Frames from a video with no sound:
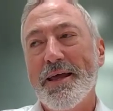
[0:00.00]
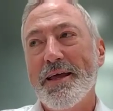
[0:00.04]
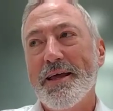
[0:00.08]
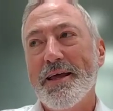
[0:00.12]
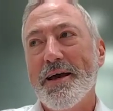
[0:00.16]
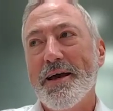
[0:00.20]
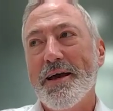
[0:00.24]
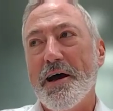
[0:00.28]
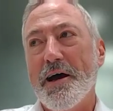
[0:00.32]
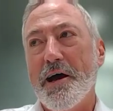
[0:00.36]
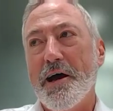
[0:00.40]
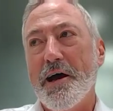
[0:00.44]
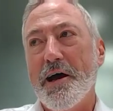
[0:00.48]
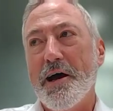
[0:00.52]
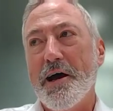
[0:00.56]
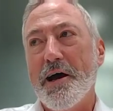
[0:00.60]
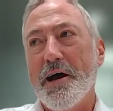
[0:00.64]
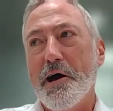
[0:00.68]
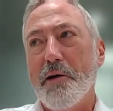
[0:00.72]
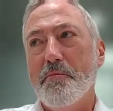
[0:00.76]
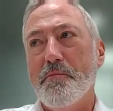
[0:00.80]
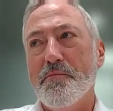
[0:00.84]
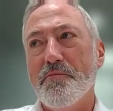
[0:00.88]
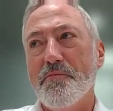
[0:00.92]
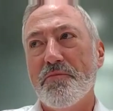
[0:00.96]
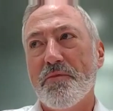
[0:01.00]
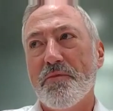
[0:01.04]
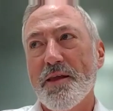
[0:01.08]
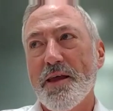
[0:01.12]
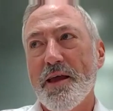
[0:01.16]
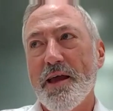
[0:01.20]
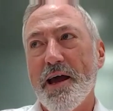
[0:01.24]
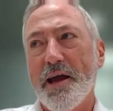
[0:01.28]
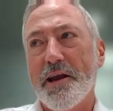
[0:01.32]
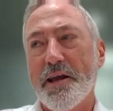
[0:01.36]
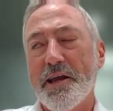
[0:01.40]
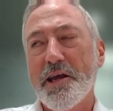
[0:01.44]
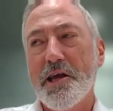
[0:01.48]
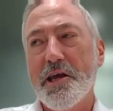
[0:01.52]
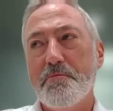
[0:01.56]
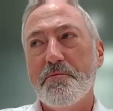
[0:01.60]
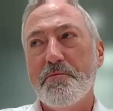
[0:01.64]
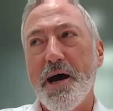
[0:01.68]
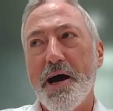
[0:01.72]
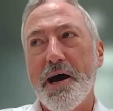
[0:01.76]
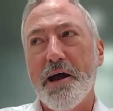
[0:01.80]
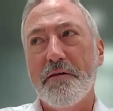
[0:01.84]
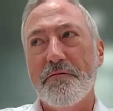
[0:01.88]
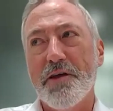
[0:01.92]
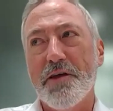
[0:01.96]
And a key part
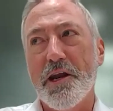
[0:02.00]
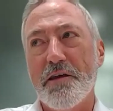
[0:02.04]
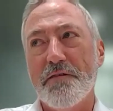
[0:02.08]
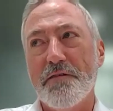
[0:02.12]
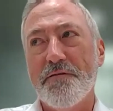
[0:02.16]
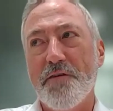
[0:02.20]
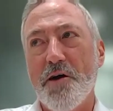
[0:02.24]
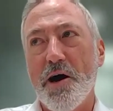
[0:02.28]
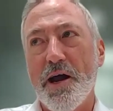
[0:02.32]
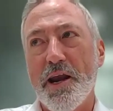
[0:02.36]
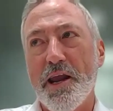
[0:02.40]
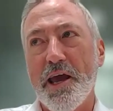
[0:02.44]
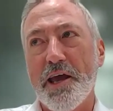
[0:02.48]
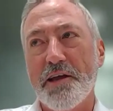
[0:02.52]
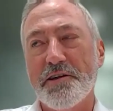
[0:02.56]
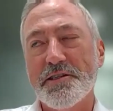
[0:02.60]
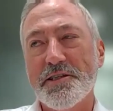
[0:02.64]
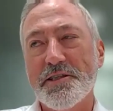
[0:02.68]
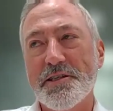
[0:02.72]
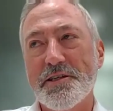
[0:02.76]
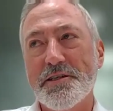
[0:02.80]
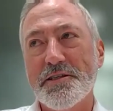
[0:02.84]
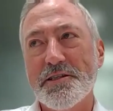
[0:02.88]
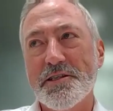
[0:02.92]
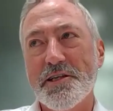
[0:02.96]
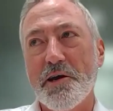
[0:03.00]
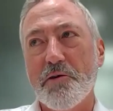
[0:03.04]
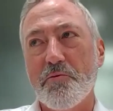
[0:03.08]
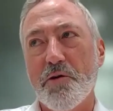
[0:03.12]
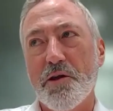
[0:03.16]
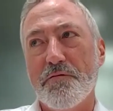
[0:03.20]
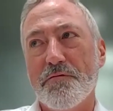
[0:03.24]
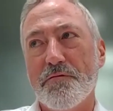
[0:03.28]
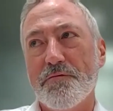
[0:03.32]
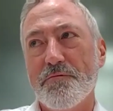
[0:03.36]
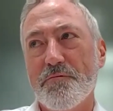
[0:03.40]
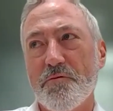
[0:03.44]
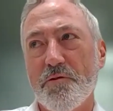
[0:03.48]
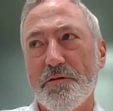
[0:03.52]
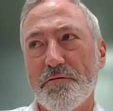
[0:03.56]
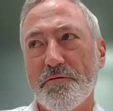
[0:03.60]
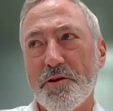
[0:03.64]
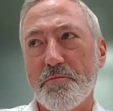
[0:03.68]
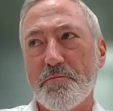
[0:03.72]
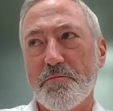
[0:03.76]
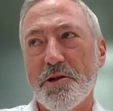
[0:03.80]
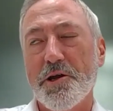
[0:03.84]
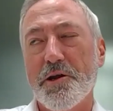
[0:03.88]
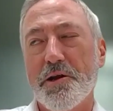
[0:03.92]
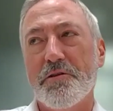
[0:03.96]
of any financing. So we've
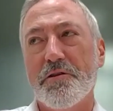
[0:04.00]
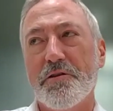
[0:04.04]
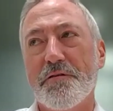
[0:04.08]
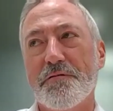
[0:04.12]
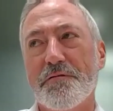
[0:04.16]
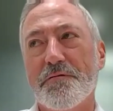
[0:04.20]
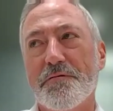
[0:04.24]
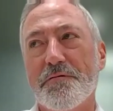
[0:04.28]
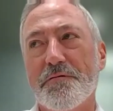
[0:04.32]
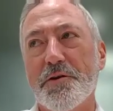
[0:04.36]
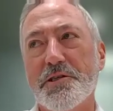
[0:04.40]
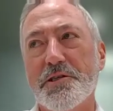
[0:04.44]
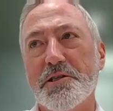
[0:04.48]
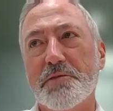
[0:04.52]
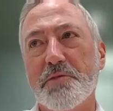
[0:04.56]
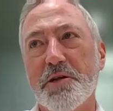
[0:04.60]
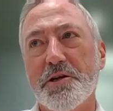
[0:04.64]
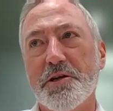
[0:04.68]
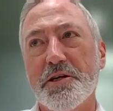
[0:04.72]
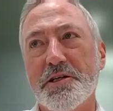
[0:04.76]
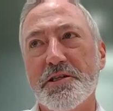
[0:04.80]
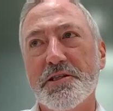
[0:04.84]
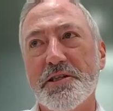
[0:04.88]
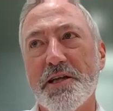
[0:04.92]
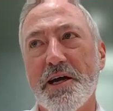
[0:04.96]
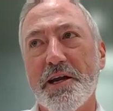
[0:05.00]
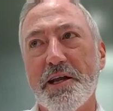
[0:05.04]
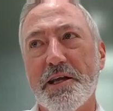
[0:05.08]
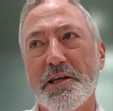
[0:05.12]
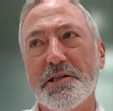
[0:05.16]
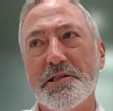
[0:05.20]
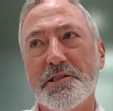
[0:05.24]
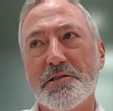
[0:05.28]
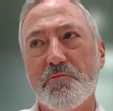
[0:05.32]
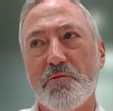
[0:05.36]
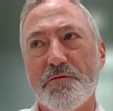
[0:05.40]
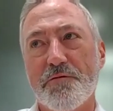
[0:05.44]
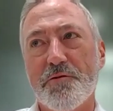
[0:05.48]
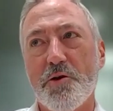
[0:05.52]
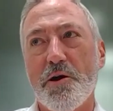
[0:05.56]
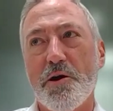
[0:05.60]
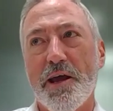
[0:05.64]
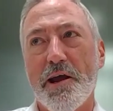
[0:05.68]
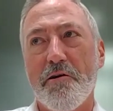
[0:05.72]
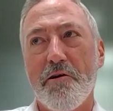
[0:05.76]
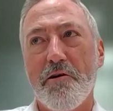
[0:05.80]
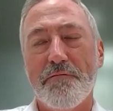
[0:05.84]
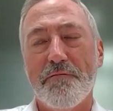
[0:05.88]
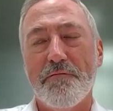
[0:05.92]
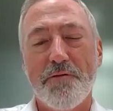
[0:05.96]
completed the feasibility studies, we've got
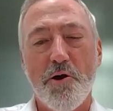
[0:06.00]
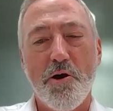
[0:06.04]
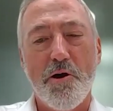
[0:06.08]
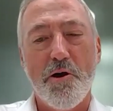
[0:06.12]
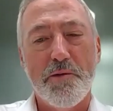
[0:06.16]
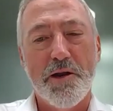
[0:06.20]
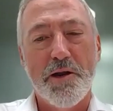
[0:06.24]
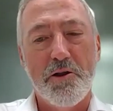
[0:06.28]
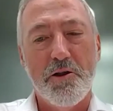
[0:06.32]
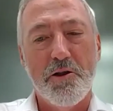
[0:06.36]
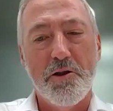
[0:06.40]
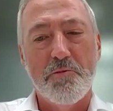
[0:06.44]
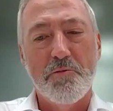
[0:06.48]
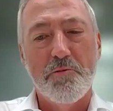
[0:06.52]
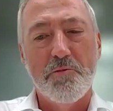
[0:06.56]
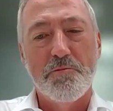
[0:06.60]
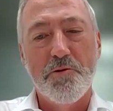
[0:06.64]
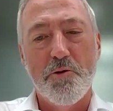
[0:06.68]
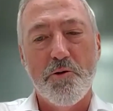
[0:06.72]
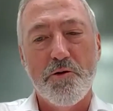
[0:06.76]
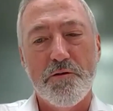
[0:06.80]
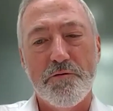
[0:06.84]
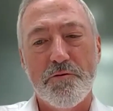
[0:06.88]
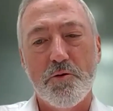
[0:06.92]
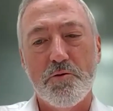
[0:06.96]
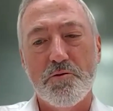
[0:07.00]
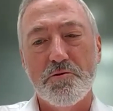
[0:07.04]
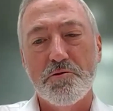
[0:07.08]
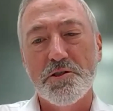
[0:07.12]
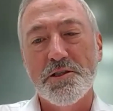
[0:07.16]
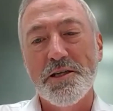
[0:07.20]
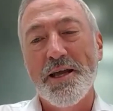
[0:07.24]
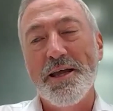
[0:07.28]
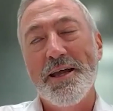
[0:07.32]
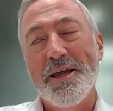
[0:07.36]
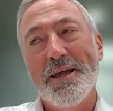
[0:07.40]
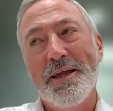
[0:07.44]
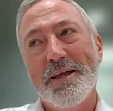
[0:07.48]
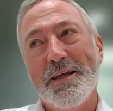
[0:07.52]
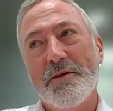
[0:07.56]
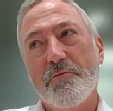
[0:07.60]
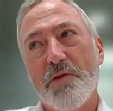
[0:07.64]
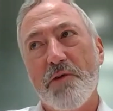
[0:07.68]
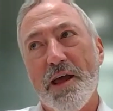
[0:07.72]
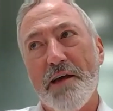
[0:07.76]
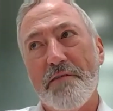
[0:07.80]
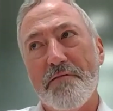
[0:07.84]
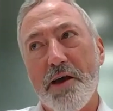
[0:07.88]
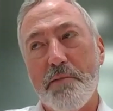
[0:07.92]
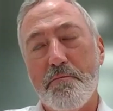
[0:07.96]
our environmental approvals, we
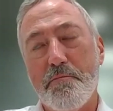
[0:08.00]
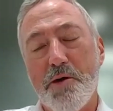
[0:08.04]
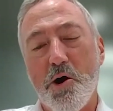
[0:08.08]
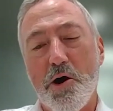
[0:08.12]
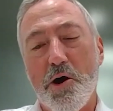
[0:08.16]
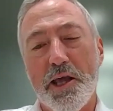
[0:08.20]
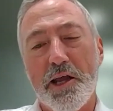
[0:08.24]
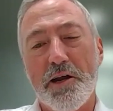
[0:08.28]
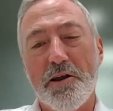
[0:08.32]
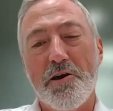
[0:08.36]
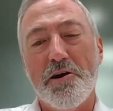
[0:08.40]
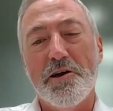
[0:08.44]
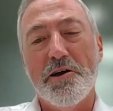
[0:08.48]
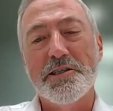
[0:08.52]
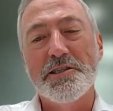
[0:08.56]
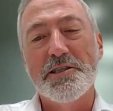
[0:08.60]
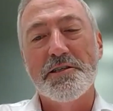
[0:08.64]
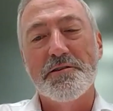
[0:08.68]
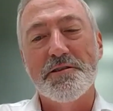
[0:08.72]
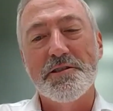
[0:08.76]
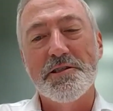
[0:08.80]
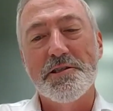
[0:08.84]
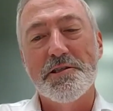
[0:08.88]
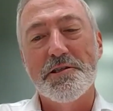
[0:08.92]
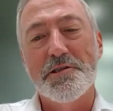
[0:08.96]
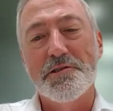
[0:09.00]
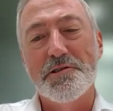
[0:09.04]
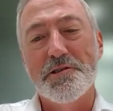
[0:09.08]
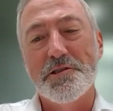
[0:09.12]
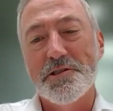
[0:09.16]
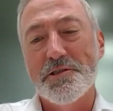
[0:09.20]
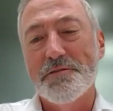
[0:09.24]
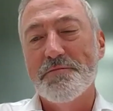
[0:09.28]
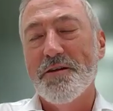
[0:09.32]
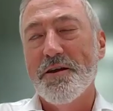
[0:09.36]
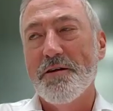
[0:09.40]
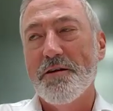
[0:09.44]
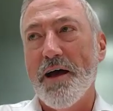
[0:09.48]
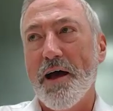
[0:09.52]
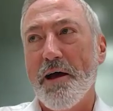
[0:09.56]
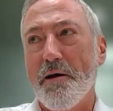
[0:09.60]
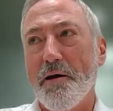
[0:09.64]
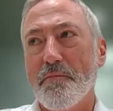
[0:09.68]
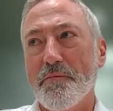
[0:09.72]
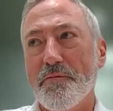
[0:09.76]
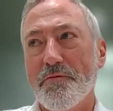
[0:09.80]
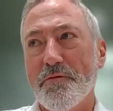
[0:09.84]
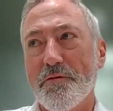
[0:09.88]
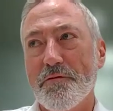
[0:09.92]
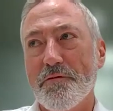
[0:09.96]
have our mining licenses
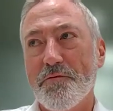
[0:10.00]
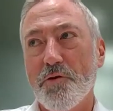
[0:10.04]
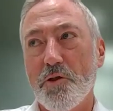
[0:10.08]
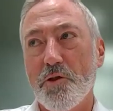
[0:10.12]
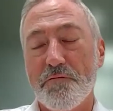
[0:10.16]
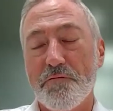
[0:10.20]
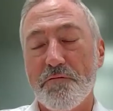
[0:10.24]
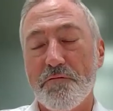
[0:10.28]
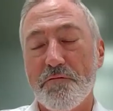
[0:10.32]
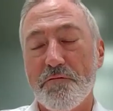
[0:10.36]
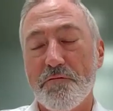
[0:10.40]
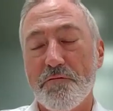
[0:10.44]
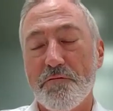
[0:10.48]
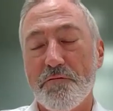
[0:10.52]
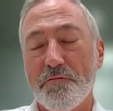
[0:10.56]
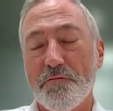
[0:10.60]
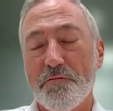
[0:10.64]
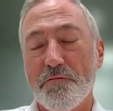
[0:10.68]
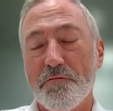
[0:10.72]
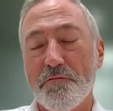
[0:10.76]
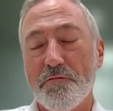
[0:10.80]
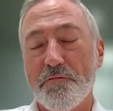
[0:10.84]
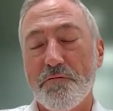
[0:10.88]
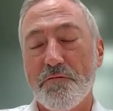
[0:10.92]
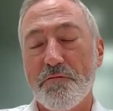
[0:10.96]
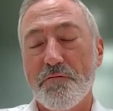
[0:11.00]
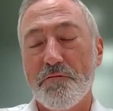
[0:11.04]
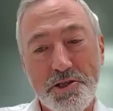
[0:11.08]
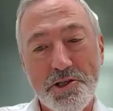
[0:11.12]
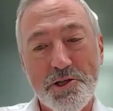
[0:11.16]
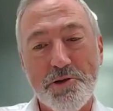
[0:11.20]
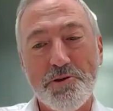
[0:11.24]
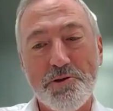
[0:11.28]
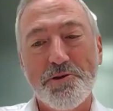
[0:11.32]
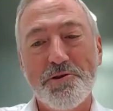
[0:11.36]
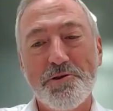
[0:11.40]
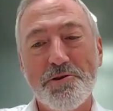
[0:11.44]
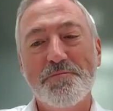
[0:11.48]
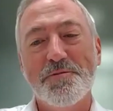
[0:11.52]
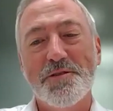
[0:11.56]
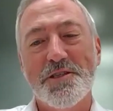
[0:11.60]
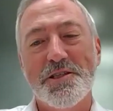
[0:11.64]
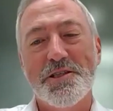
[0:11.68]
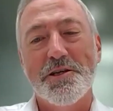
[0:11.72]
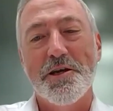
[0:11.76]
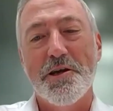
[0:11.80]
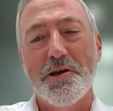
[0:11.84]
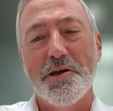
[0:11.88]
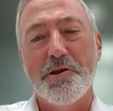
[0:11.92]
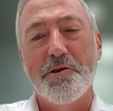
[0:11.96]
for the footprints for stage 1 and
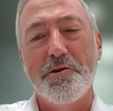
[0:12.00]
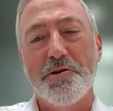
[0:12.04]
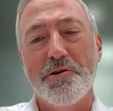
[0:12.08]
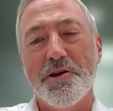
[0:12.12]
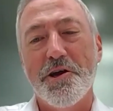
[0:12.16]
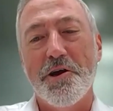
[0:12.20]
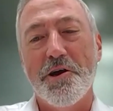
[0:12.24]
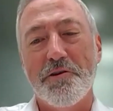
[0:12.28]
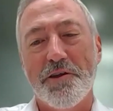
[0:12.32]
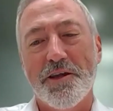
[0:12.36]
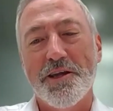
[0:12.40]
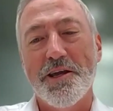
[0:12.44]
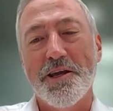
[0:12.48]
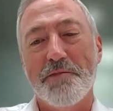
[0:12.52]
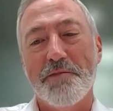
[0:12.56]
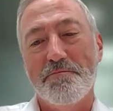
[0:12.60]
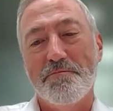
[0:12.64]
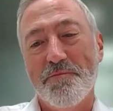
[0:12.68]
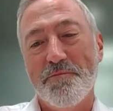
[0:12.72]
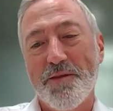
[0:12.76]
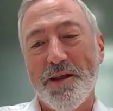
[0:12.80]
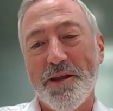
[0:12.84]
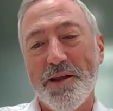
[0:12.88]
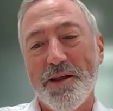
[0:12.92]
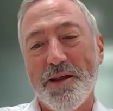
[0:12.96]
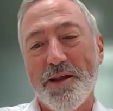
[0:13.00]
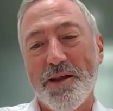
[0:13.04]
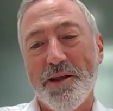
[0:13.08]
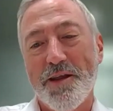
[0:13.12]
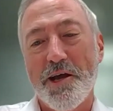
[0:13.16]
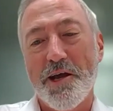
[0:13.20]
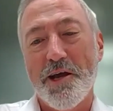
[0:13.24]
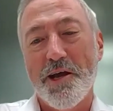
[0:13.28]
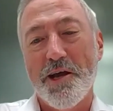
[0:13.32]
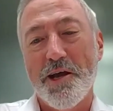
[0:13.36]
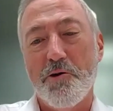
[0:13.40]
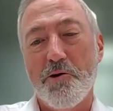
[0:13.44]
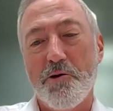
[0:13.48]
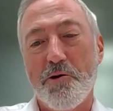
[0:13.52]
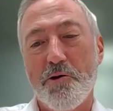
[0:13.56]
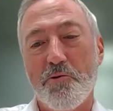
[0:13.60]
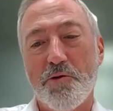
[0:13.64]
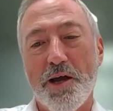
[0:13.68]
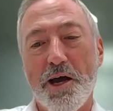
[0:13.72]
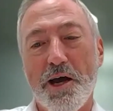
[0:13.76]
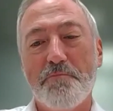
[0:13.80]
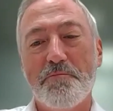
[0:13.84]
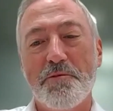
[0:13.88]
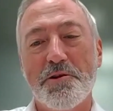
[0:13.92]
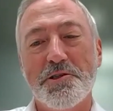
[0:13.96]
2, so you don't get held up
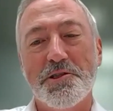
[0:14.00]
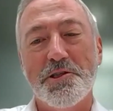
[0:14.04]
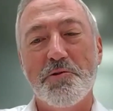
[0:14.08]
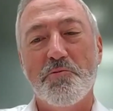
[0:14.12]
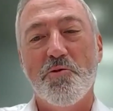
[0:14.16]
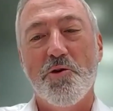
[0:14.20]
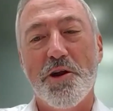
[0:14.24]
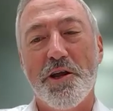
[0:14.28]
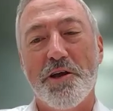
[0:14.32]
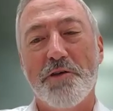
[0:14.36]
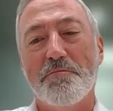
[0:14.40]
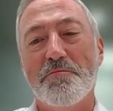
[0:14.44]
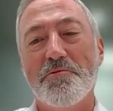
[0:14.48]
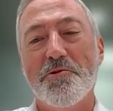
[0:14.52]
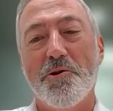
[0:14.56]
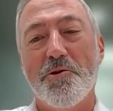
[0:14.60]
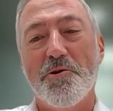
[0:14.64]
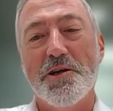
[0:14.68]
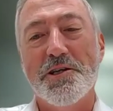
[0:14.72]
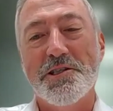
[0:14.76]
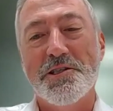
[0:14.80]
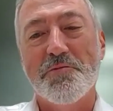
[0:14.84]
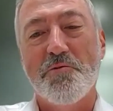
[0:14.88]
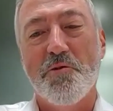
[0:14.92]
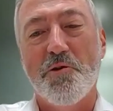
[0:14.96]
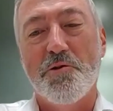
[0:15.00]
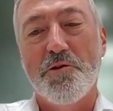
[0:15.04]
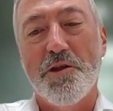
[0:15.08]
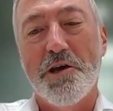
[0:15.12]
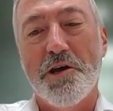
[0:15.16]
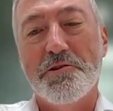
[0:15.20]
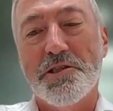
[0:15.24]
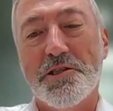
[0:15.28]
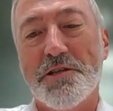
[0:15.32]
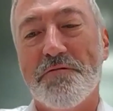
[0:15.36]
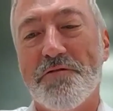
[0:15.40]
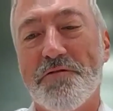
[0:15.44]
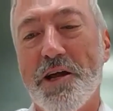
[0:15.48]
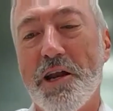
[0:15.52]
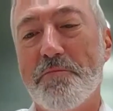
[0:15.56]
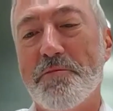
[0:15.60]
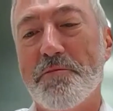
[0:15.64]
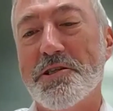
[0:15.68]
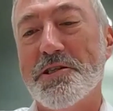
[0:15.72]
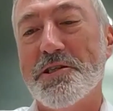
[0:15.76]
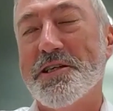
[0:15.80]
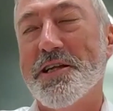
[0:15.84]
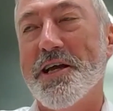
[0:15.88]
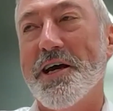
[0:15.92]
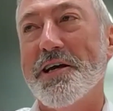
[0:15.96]
as you want to progress through those development
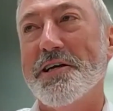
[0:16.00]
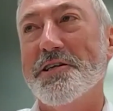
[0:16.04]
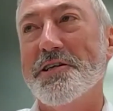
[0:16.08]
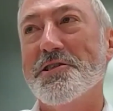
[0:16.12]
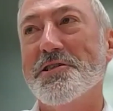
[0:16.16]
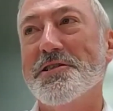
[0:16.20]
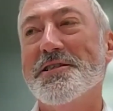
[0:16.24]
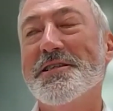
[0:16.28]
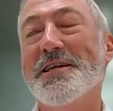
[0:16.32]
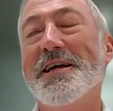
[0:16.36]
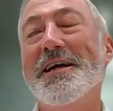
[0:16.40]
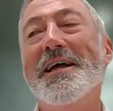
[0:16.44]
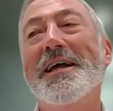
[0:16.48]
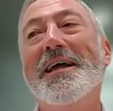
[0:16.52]
stages.